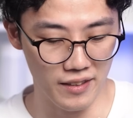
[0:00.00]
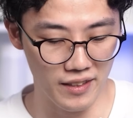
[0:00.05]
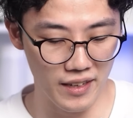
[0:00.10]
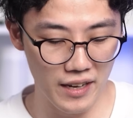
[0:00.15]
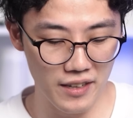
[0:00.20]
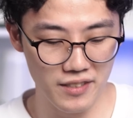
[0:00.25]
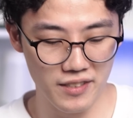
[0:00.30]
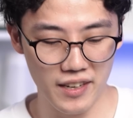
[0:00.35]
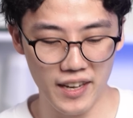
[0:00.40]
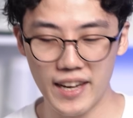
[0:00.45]

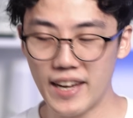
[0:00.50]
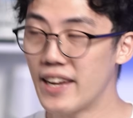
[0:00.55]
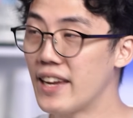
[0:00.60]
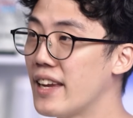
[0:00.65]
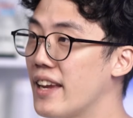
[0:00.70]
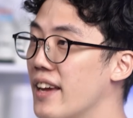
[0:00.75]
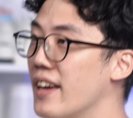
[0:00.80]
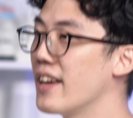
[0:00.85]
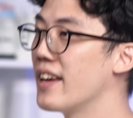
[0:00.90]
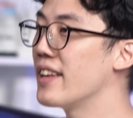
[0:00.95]
there's
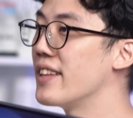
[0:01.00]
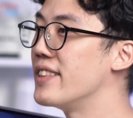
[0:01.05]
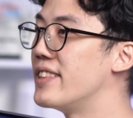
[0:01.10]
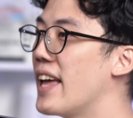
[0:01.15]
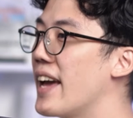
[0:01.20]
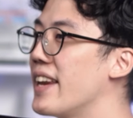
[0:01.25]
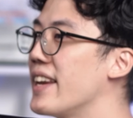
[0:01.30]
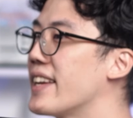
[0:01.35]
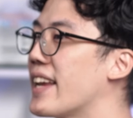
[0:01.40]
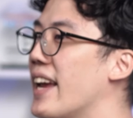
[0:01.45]
a
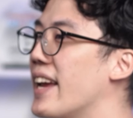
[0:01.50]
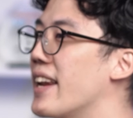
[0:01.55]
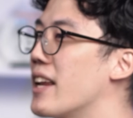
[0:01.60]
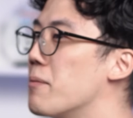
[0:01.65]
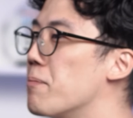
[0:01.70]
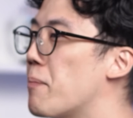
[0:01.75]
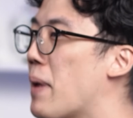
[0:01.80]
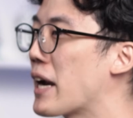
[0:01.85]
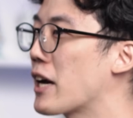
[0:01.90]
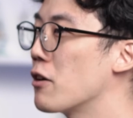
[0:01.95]

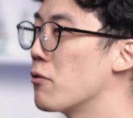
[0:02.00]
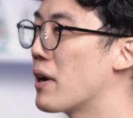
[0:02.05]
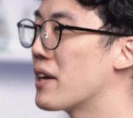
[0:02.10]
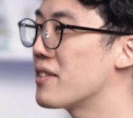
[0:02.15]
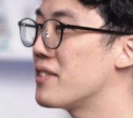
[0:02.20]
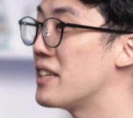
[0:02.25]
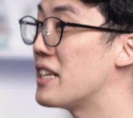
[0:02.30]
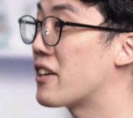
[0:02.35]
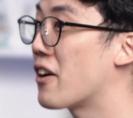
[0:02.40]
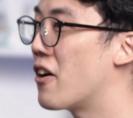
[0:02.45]
dedicated micro
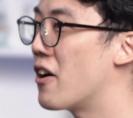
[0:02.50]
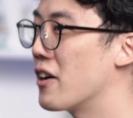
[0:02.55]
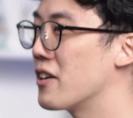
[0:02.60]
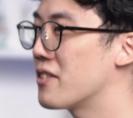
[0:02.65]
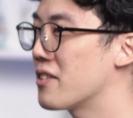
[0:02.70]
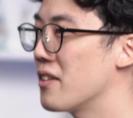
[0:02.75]
S D card